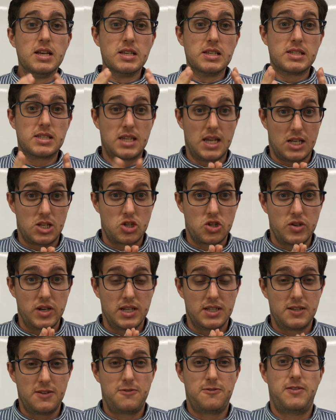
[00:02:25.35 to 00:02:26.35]

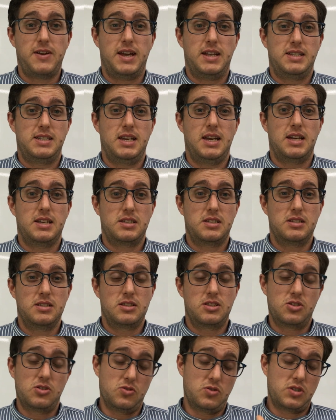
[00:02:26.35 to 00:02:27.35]
Saturated fatty acids,
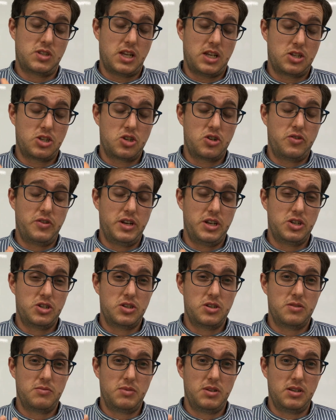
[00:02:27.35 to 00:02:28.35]
so
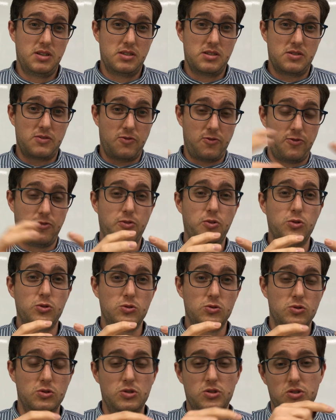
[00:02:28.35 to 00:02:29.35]
saturation means
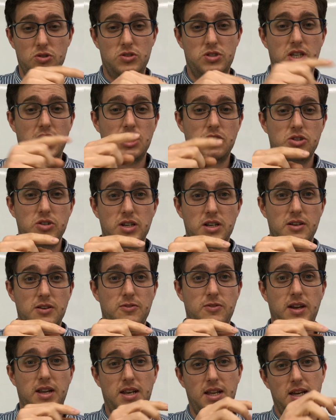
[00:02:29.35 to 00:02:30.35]
full. So saturated
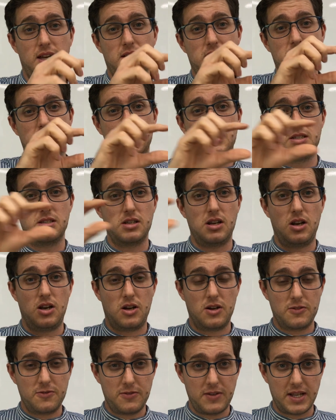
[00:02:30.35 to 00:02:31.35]
fatty acid is a
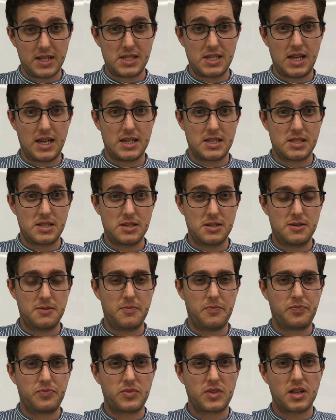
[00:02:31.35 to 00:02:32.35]
long fatty acid
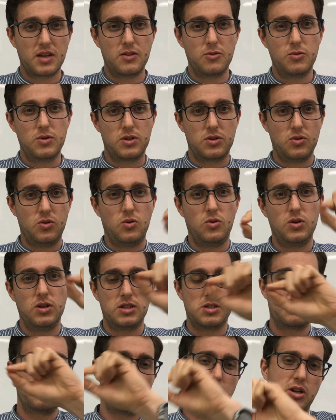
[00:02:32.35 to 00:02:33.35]
with all
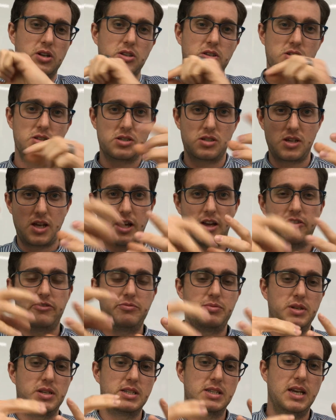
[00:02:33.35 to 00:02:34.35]
its bonds
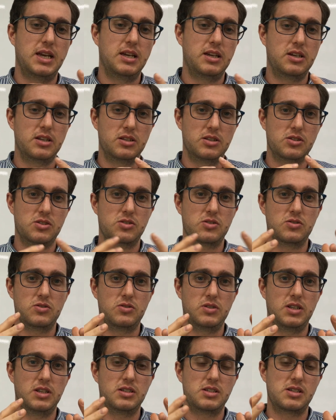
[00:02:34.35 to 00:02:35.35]
have been taken. So
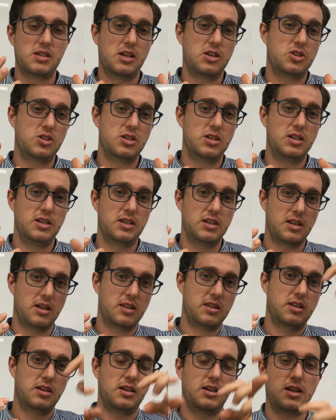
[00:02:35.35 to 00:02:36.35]
essentially
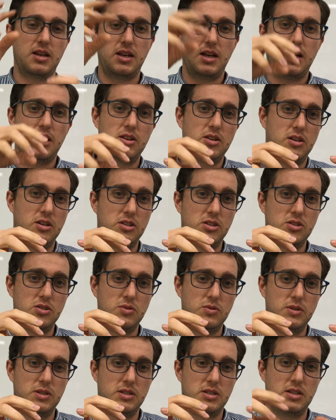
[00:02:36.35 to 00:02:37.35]
nothing can add
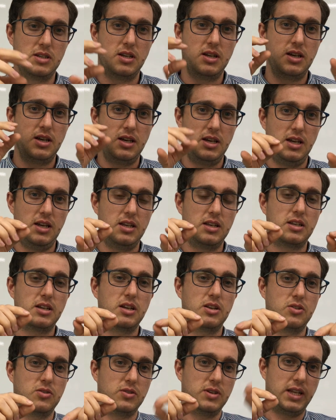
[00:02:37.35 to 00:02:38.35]
onto it. It
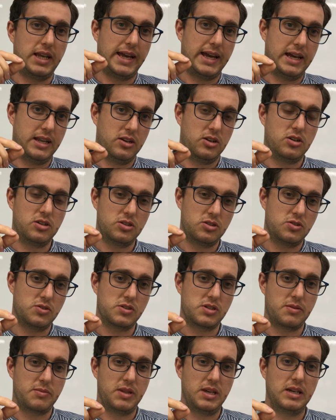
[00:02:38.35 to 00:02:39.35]
can only add on to
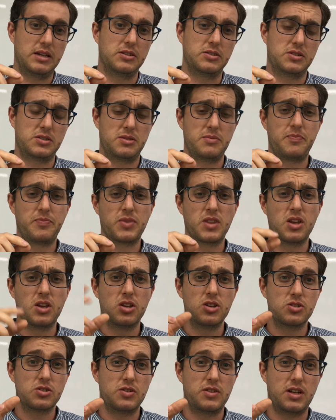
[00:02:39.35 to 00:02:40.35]
something else.
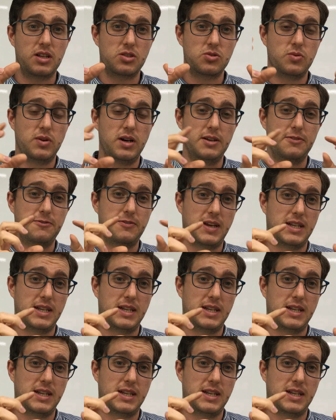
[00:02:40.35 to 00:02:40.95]
So that's why